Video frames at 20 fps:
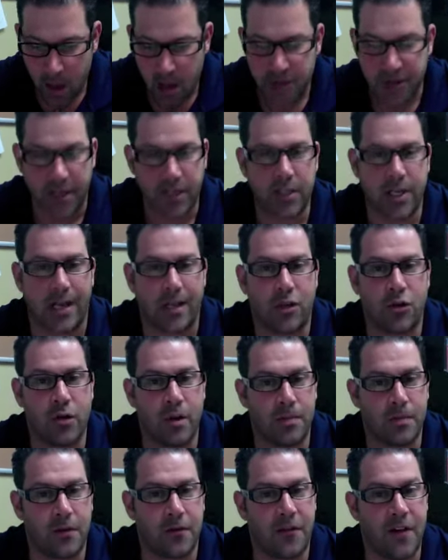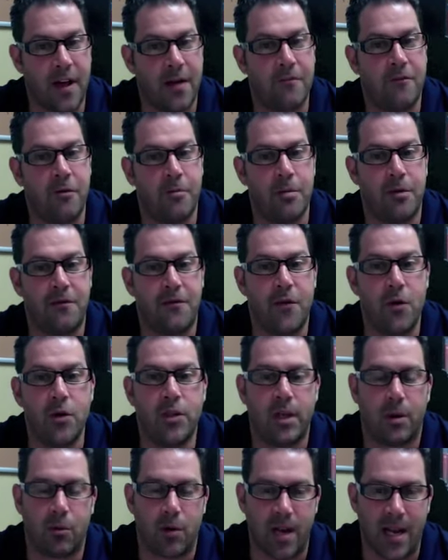Things like tryptophan from the
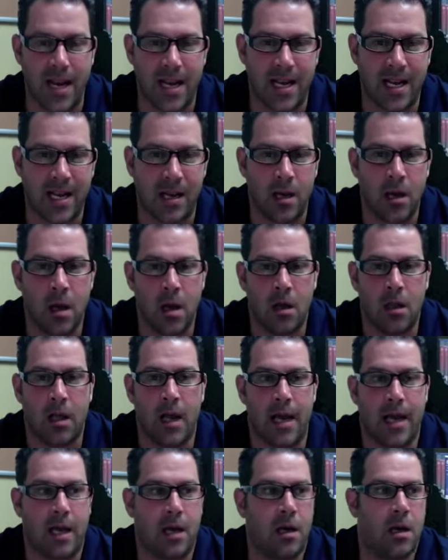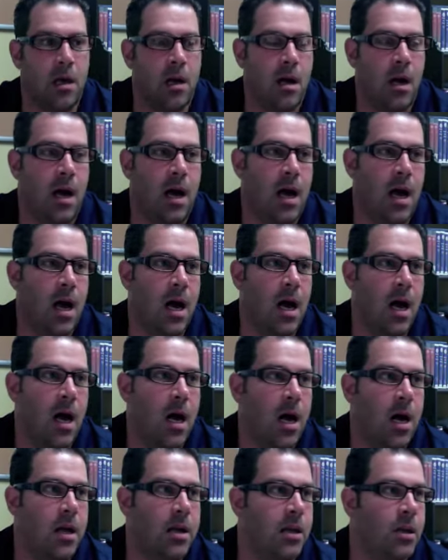foods that we're eating, like,
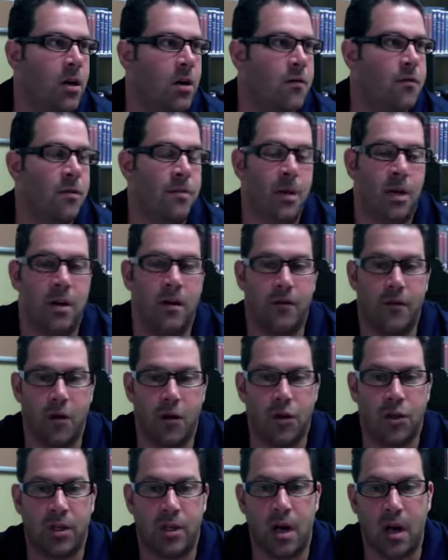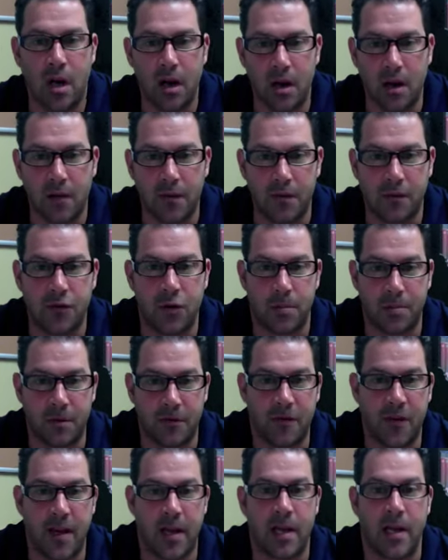uh, you know, from the conversion of
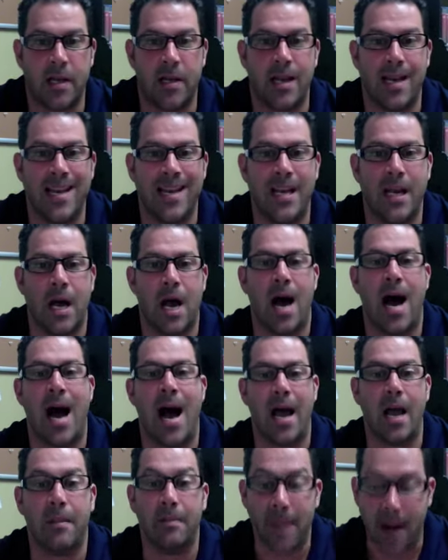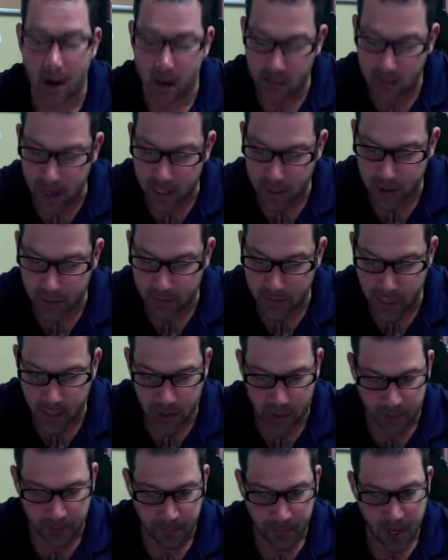tryptophan in eating a high amount of muscle
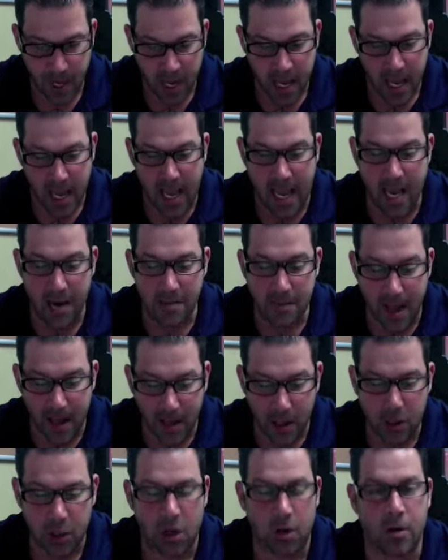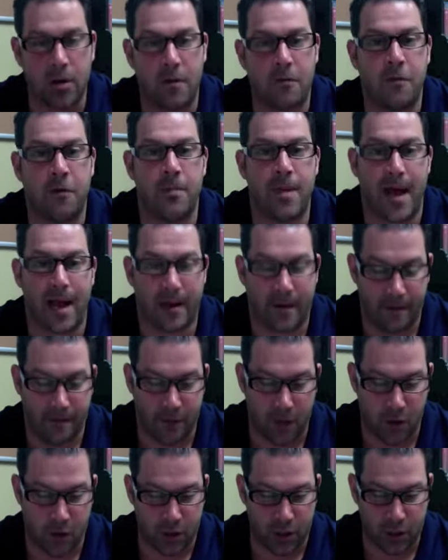meats, and melatonin from that
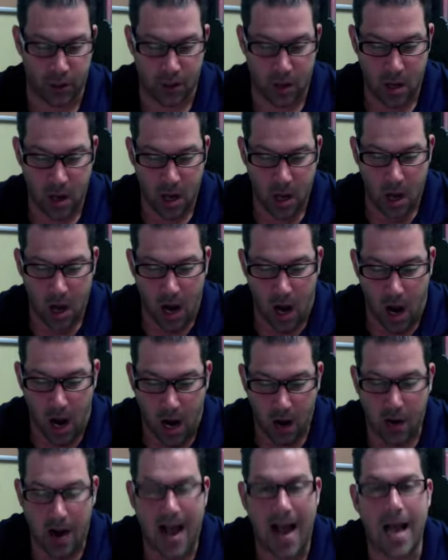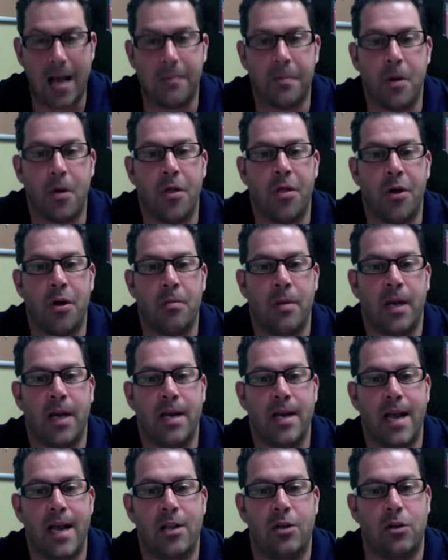conversion are hypothermic
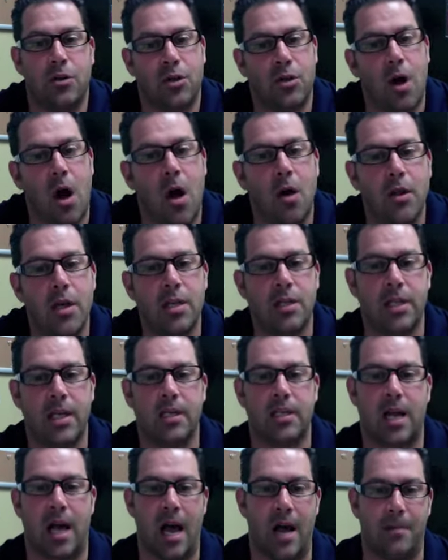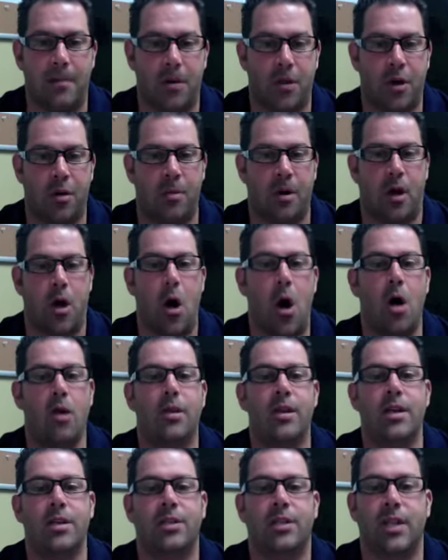in nature. So all these things are hypothermic. All
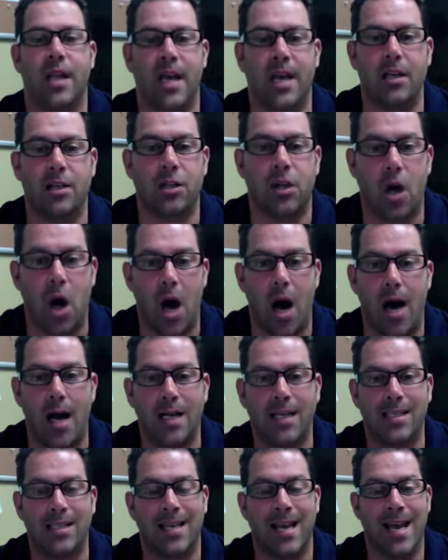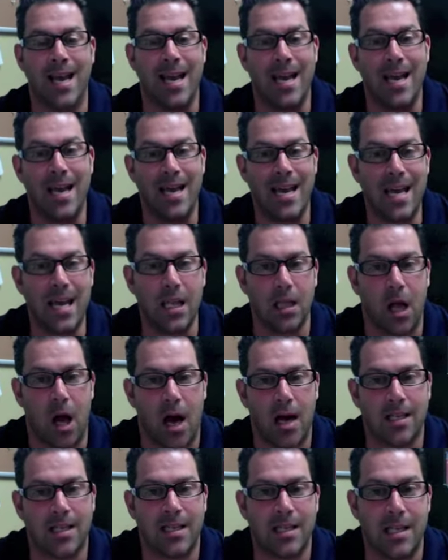these things cause heat
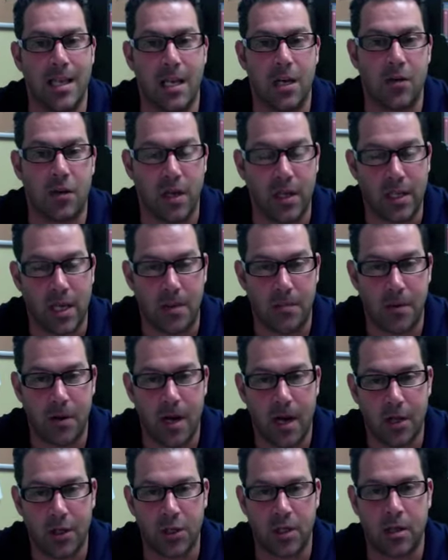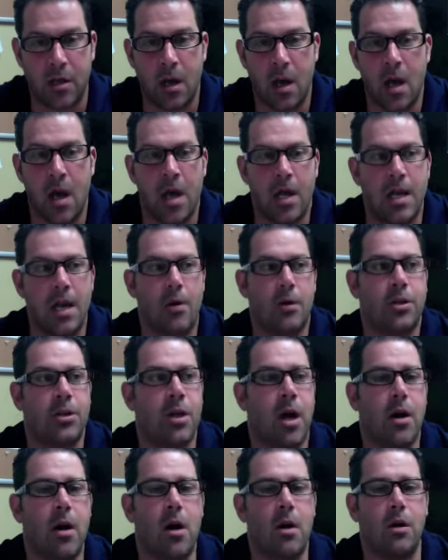loss and decrease heat production. Now, it's
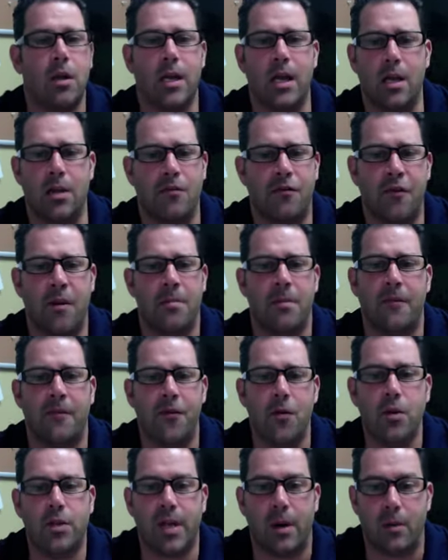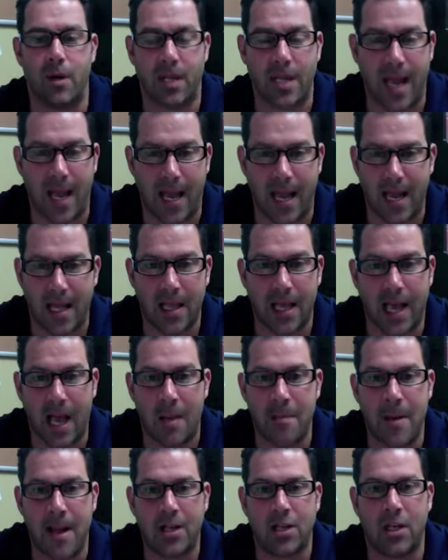not only from the foods that we take in. Like
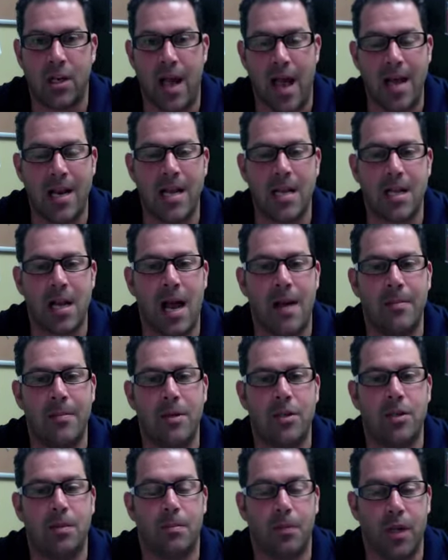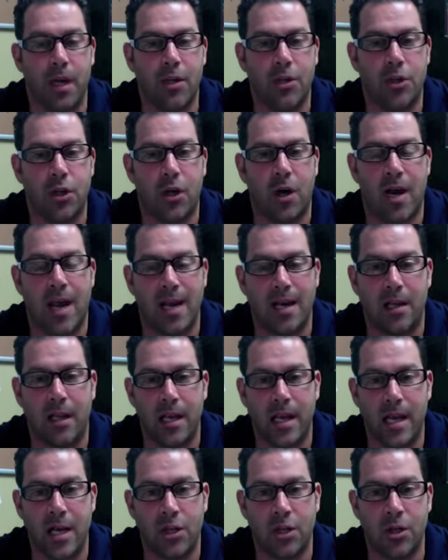I mentioned, anytime there's a blood sugar
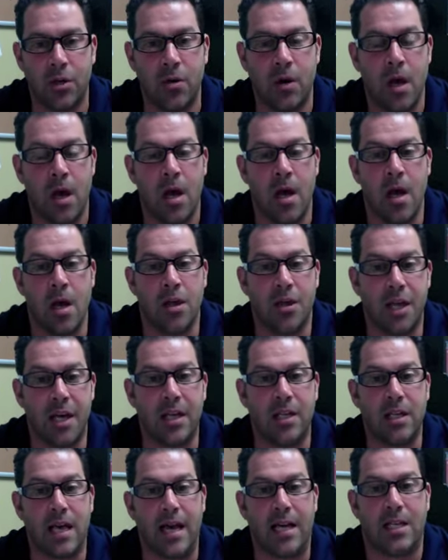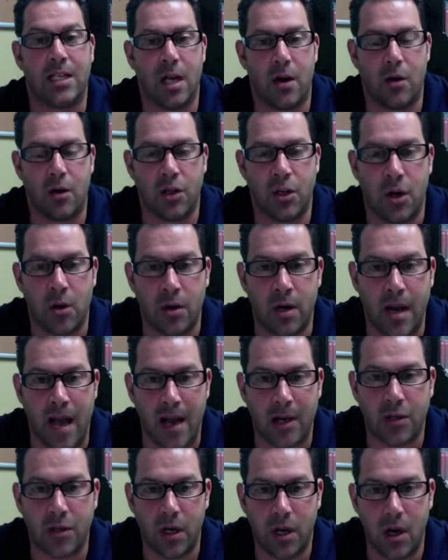handling issue, things like serotonin
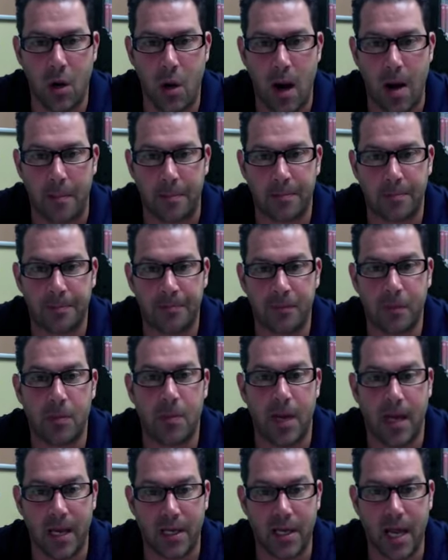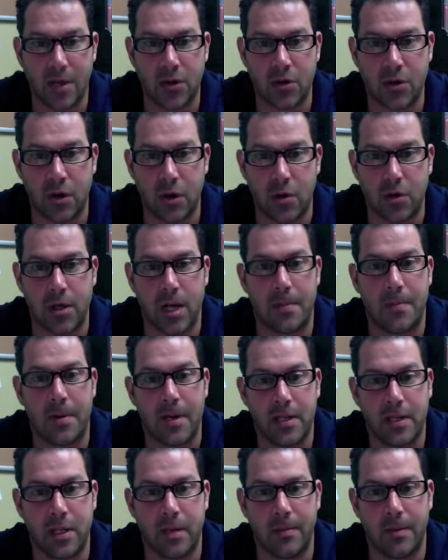actually go up, because estrogen goes up and
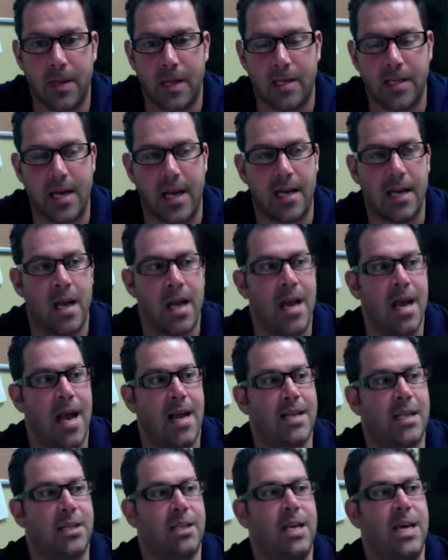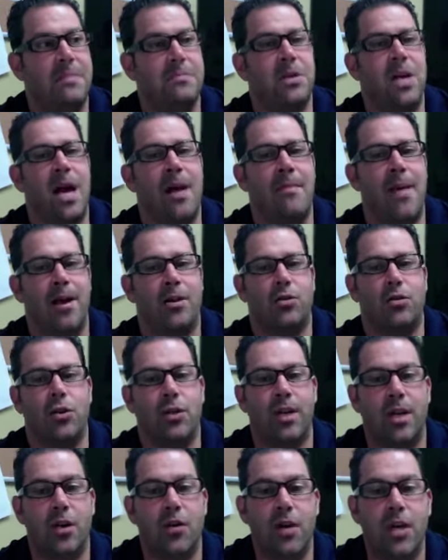it stimulates that. At the same time,
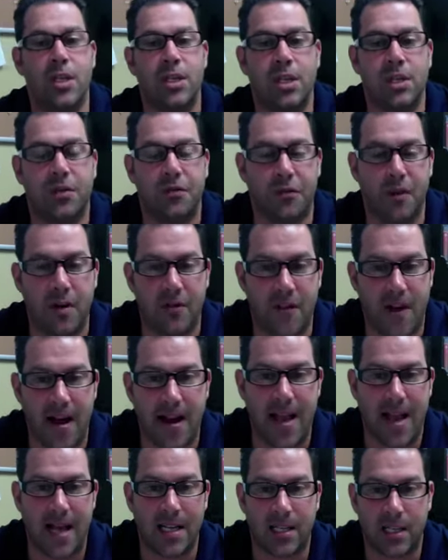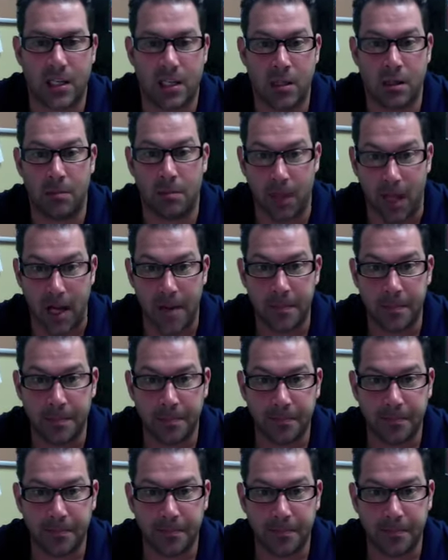estrogen increases free fatty acids in the blood,